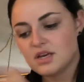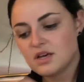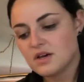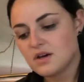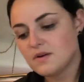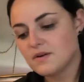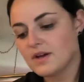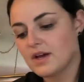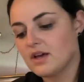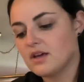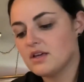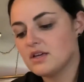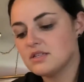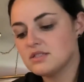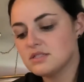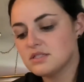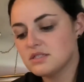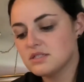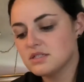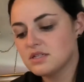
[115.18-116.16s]
Okay,
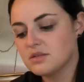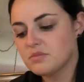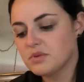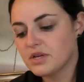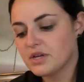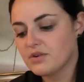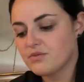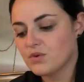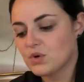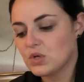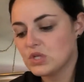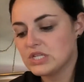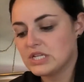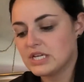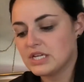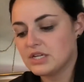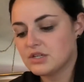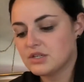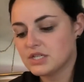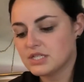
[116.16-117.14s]
insulin can play a role in
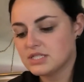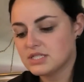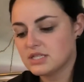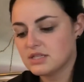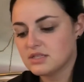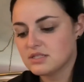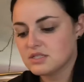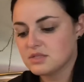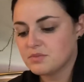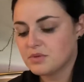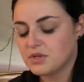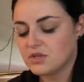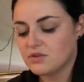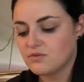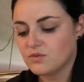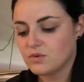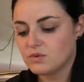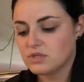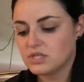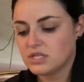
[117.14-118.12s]
increasing the speed of
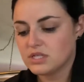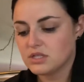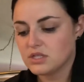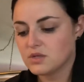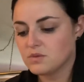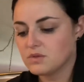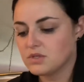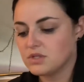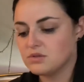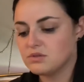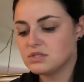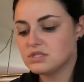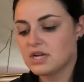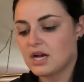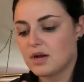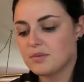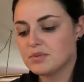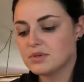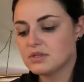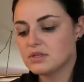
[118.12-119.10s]
wound healing when used
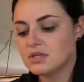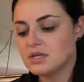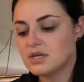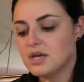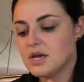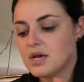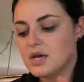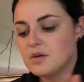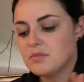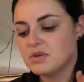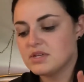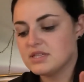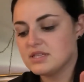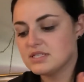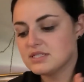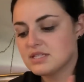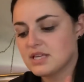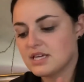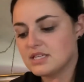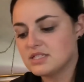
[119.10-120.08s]
topically, but in
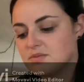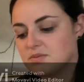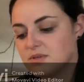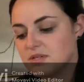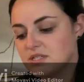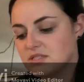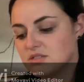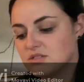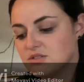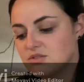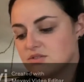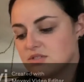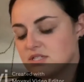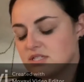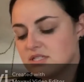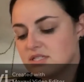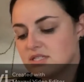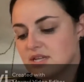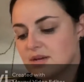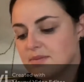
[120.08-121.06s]
this case, because it's used
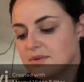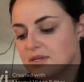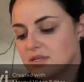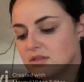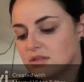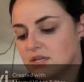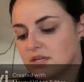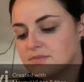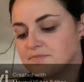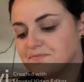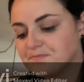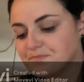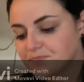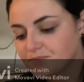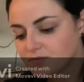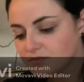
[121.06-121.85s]
systemically,